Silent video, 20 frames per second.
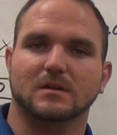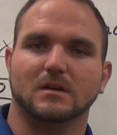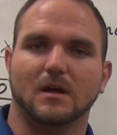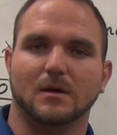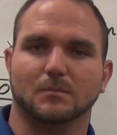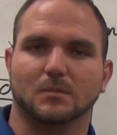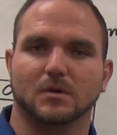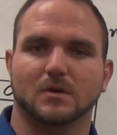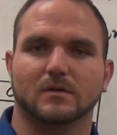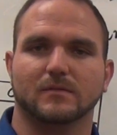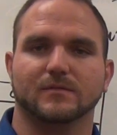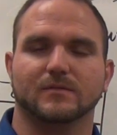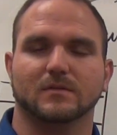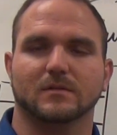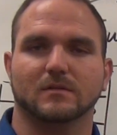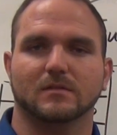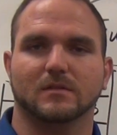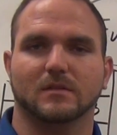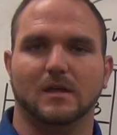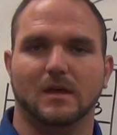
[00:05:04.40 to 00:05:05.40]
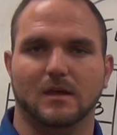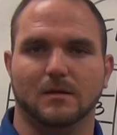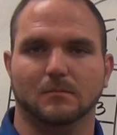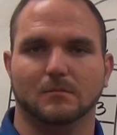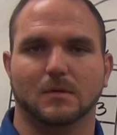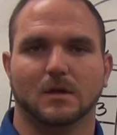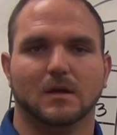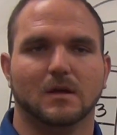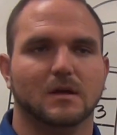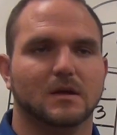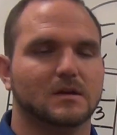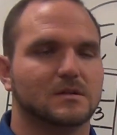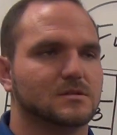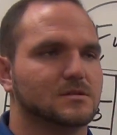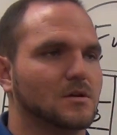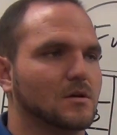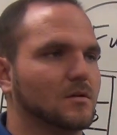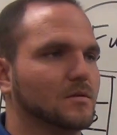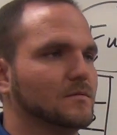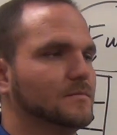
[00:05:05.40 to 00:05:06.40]
number for them.
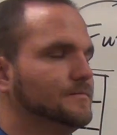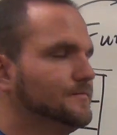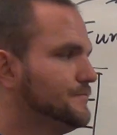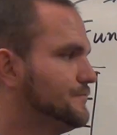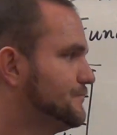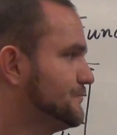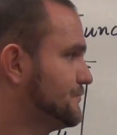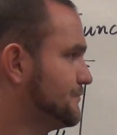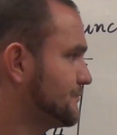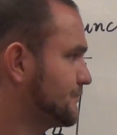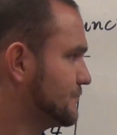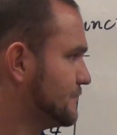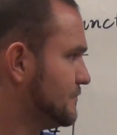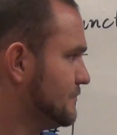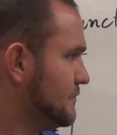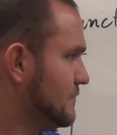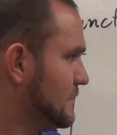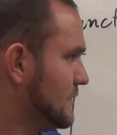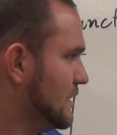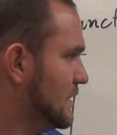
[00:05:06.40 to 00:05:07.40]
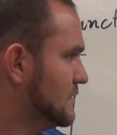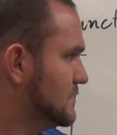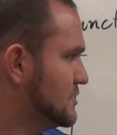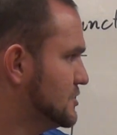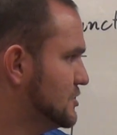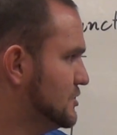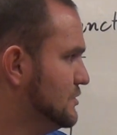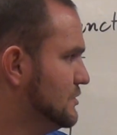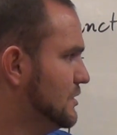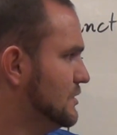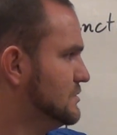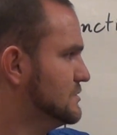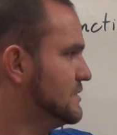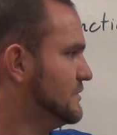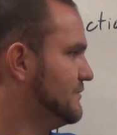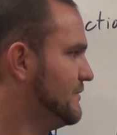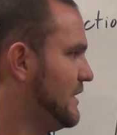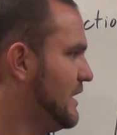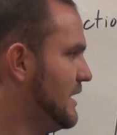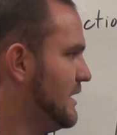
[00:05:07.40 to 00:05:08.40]
So 2 goes to
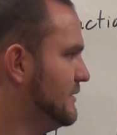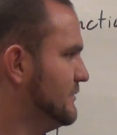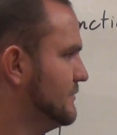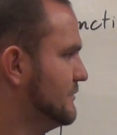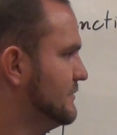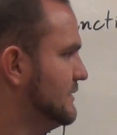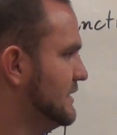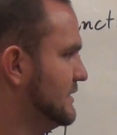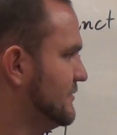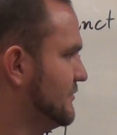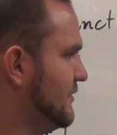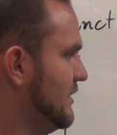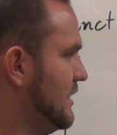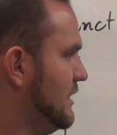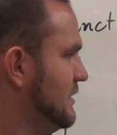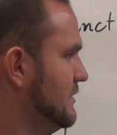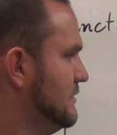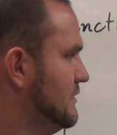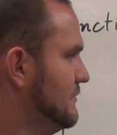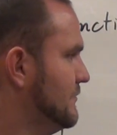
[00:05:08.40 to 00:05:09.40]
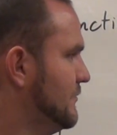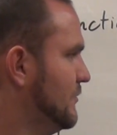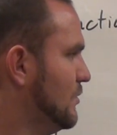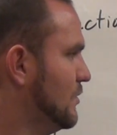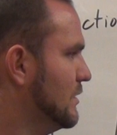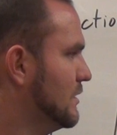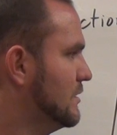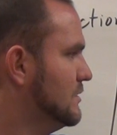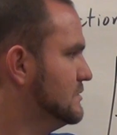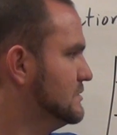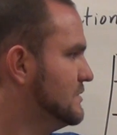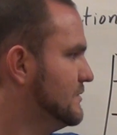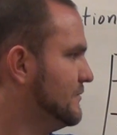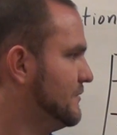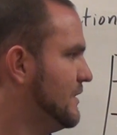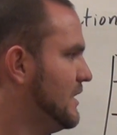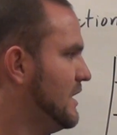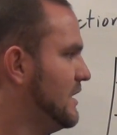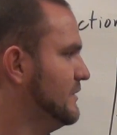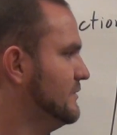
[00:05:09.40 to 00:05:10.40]
5, that's fine. 4 goes to
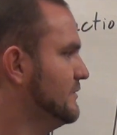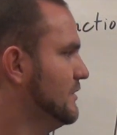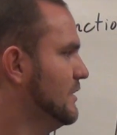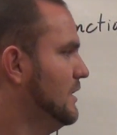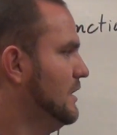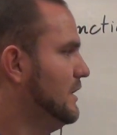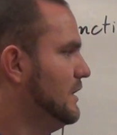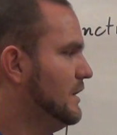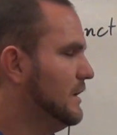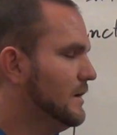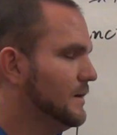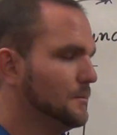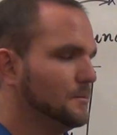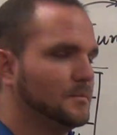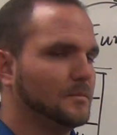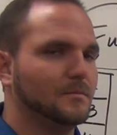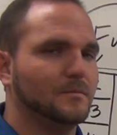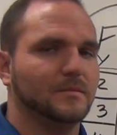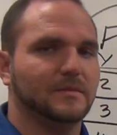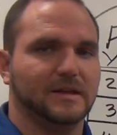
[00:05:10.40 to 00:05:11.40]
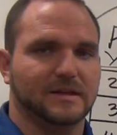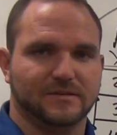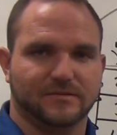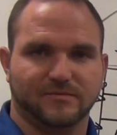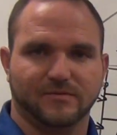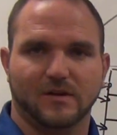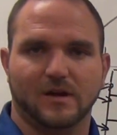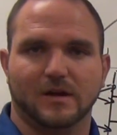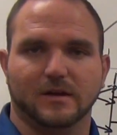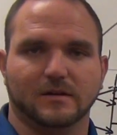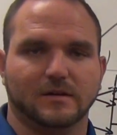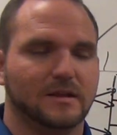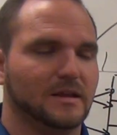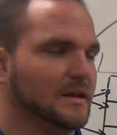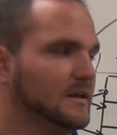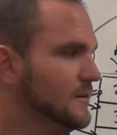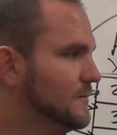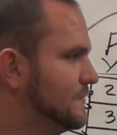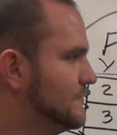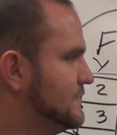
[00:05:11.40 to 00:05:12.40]
5, that's fine.
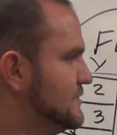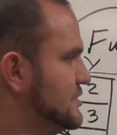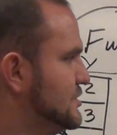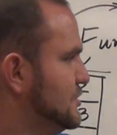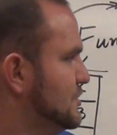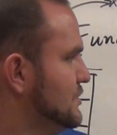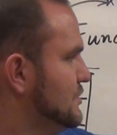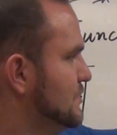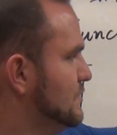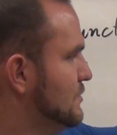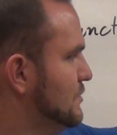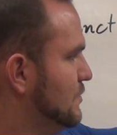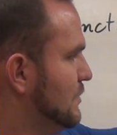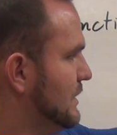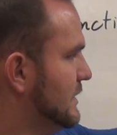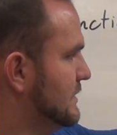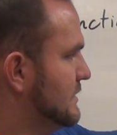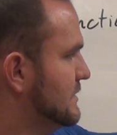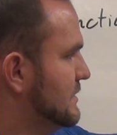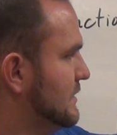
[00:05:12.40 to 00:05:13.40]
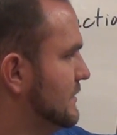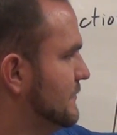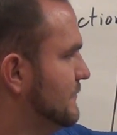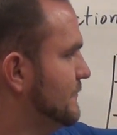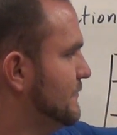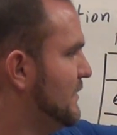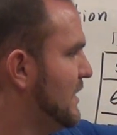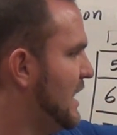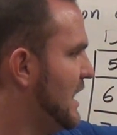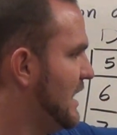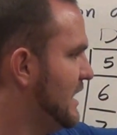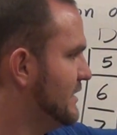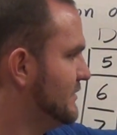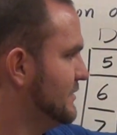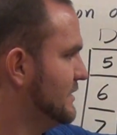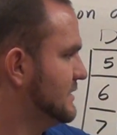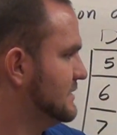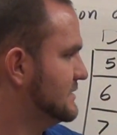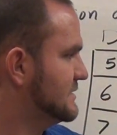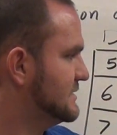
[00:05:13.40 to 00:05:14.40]
If 2 went to 5
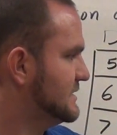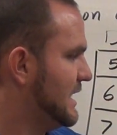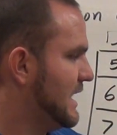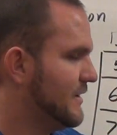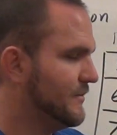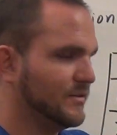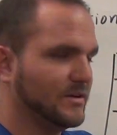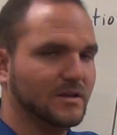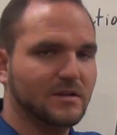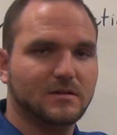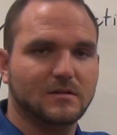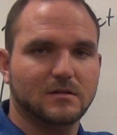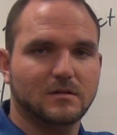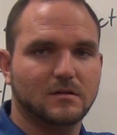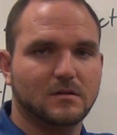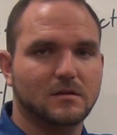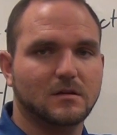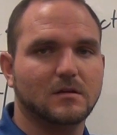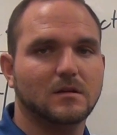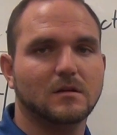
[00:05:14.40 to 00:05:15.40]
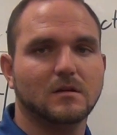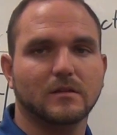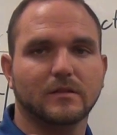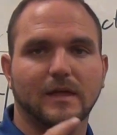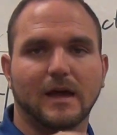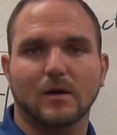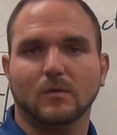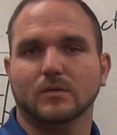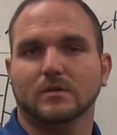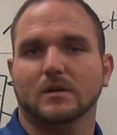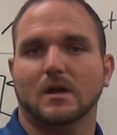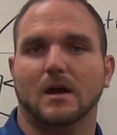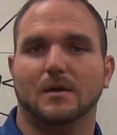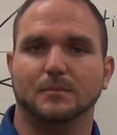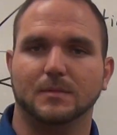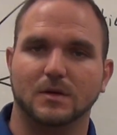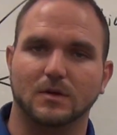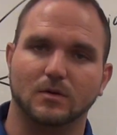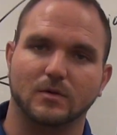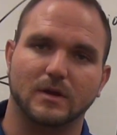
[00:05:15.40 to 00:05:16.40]
and 7, that would not
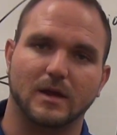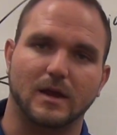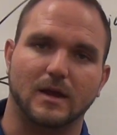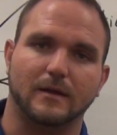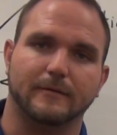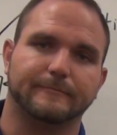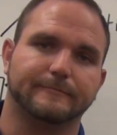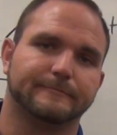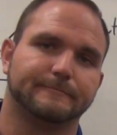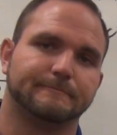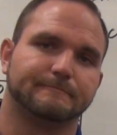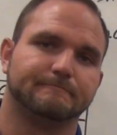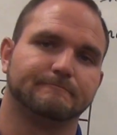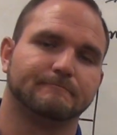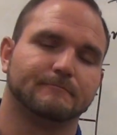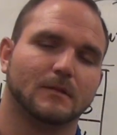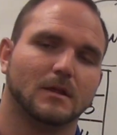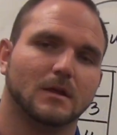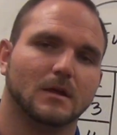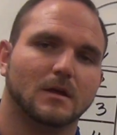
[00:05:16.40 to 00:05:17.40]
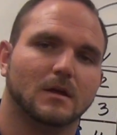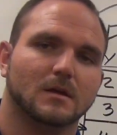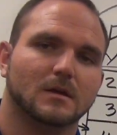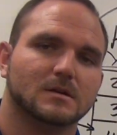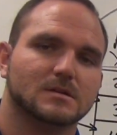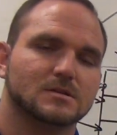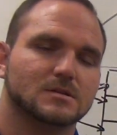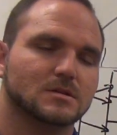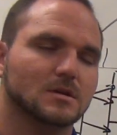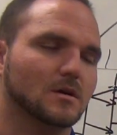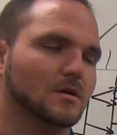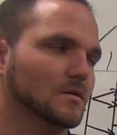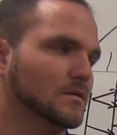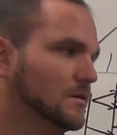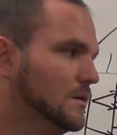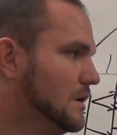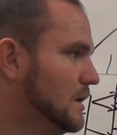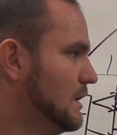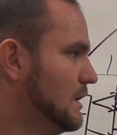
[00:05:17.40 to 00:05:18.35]
be okay. So